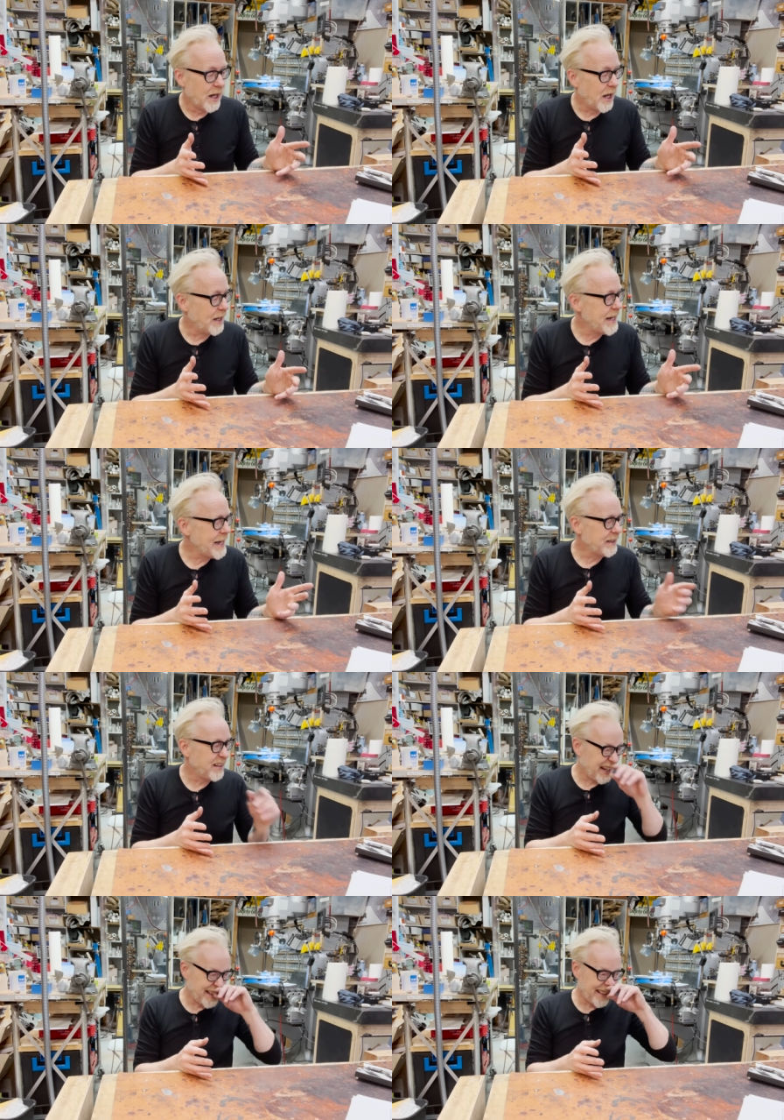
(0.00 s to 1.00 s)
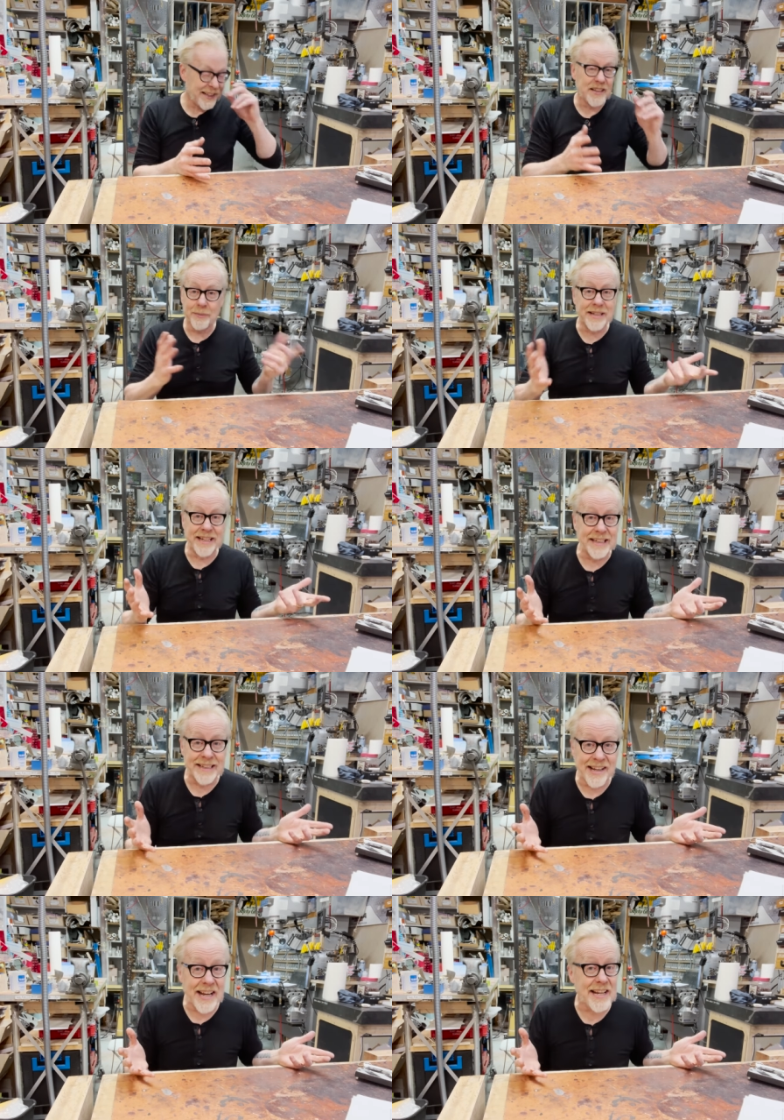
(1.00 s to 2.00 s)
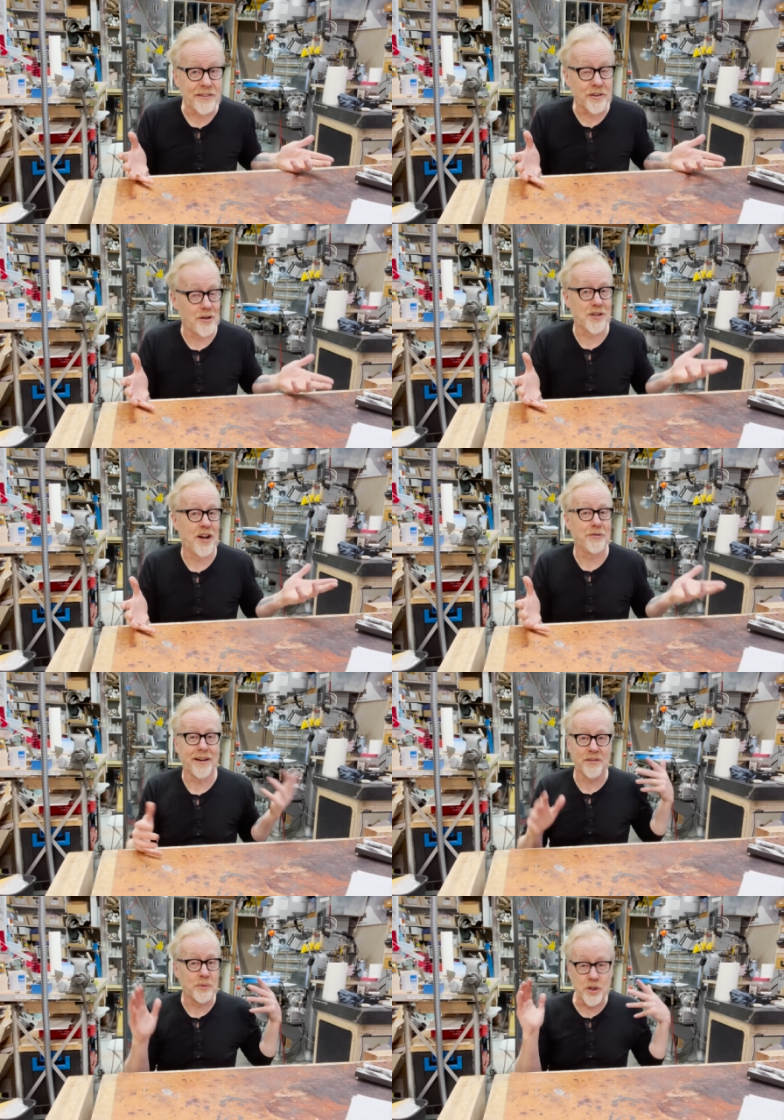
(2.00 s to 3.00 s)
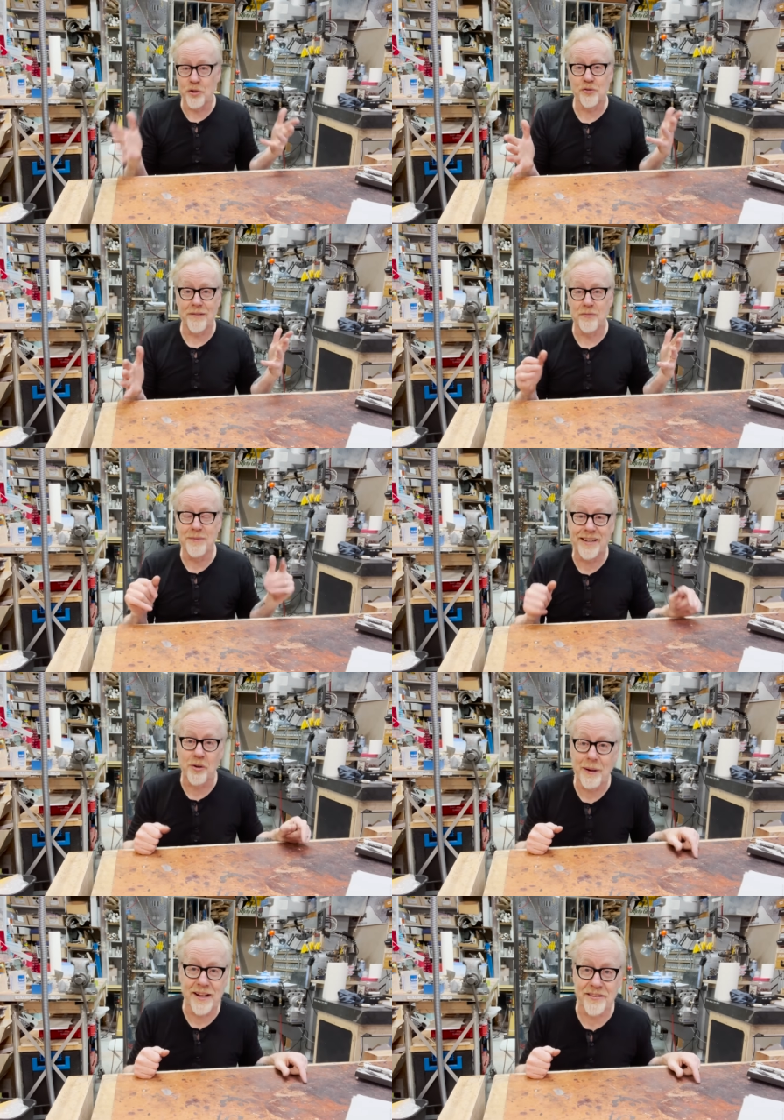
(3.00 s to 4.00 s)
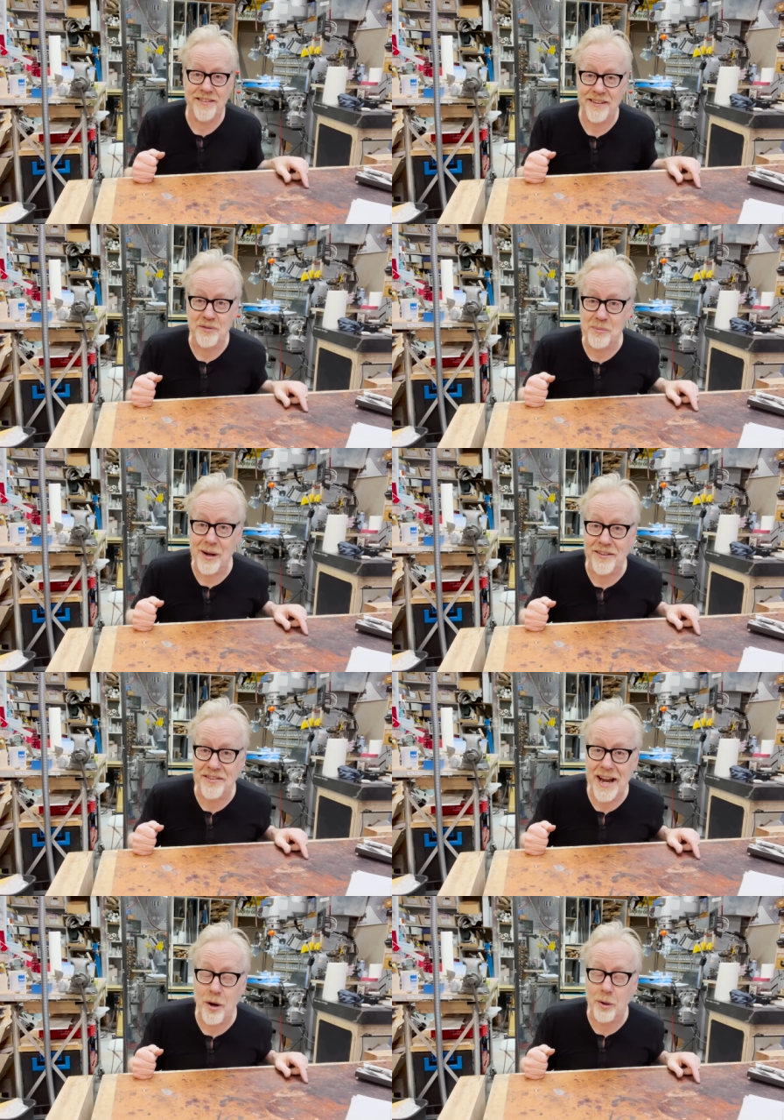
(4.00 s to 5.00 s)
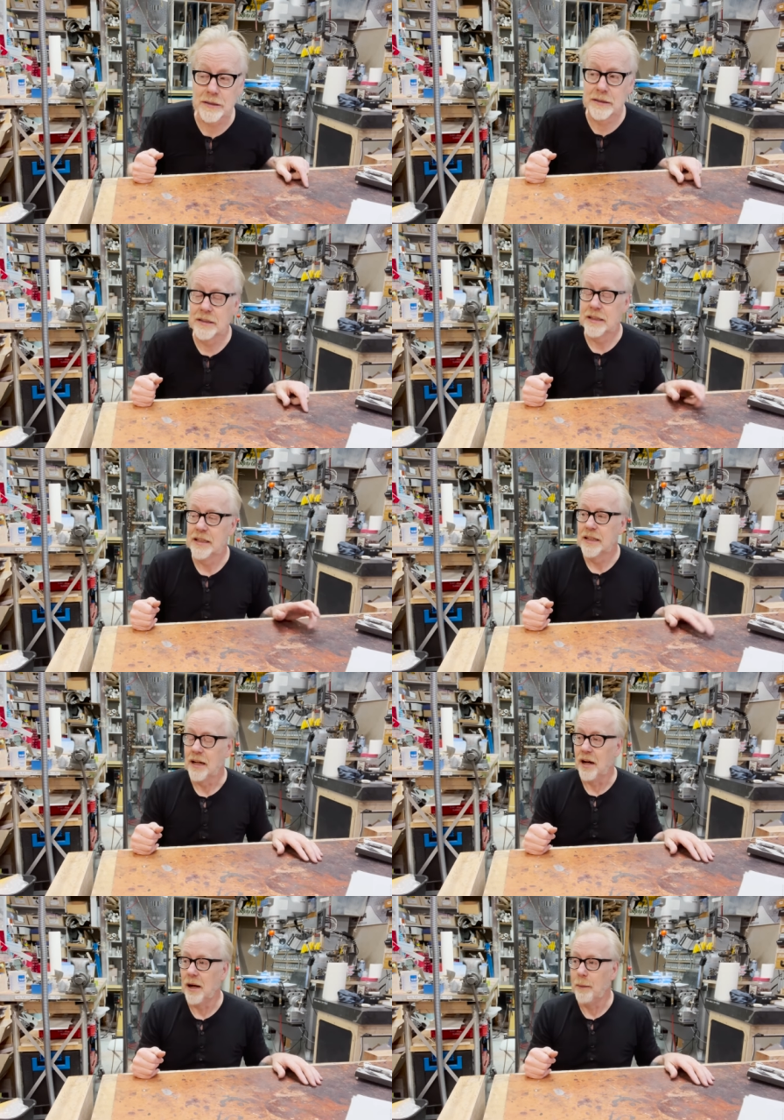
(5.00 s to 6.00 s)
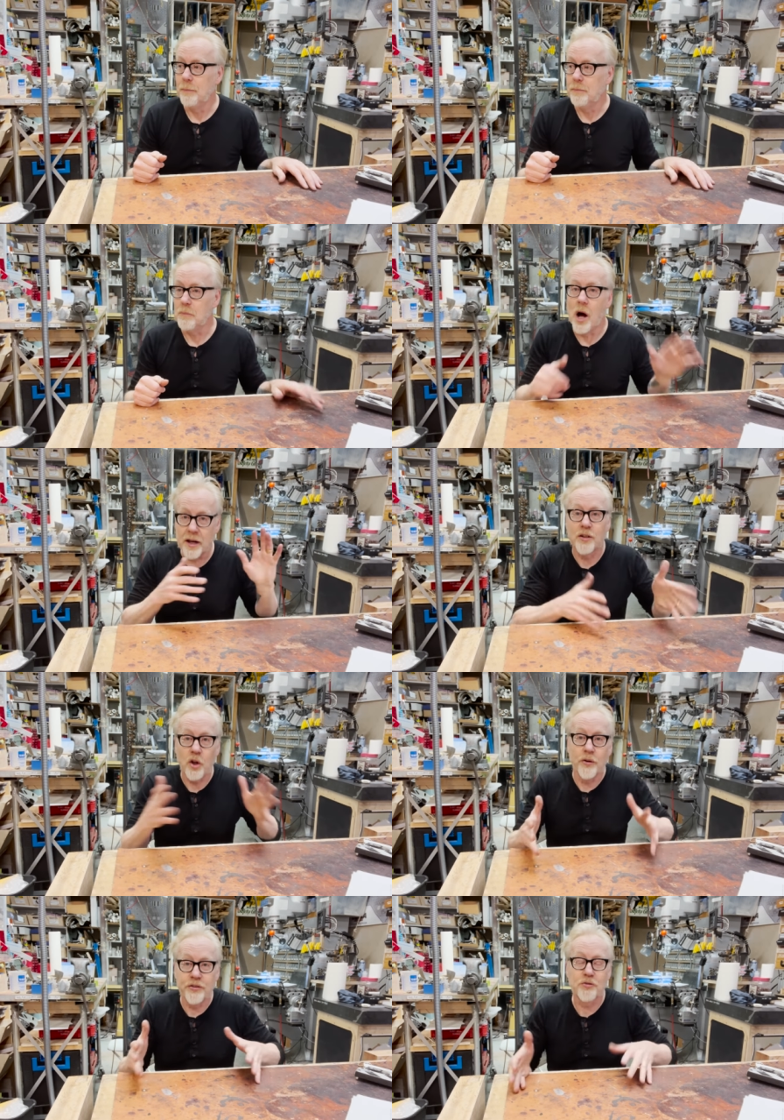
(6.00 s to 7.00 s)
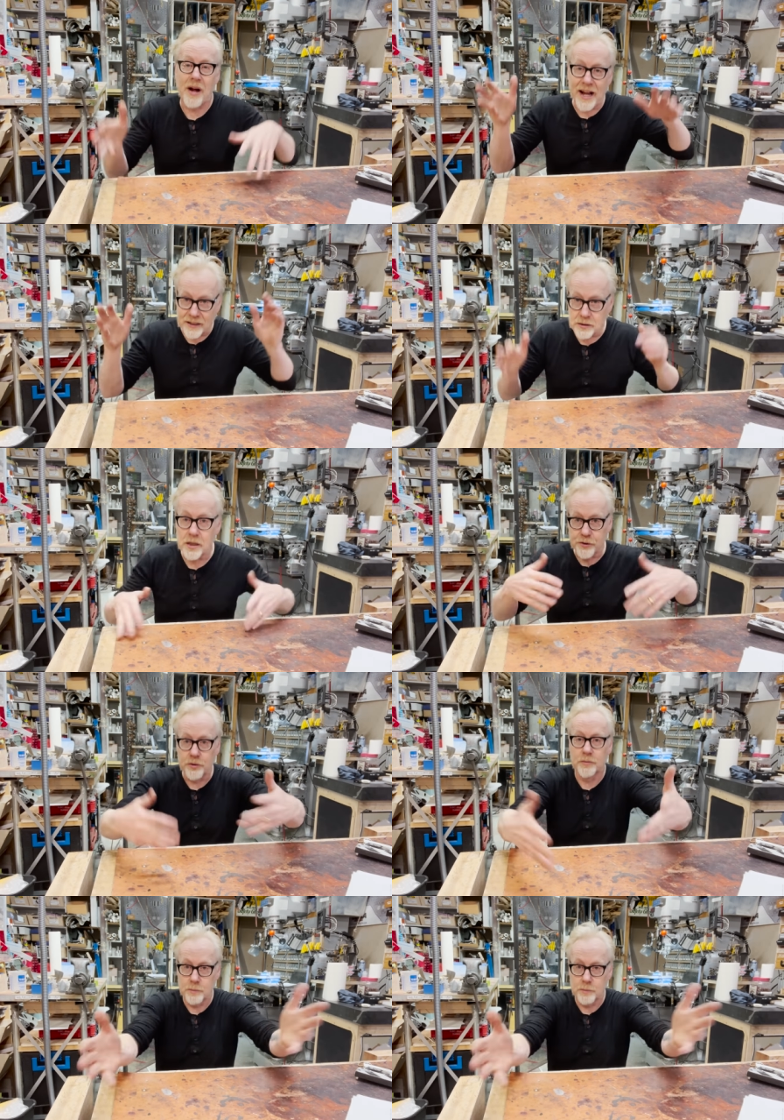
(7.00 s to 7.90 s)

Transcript: Uh, and I think in the beginning days, our contract said we couldn't drive a vehicle past seventy miles an hour um, on a closed track under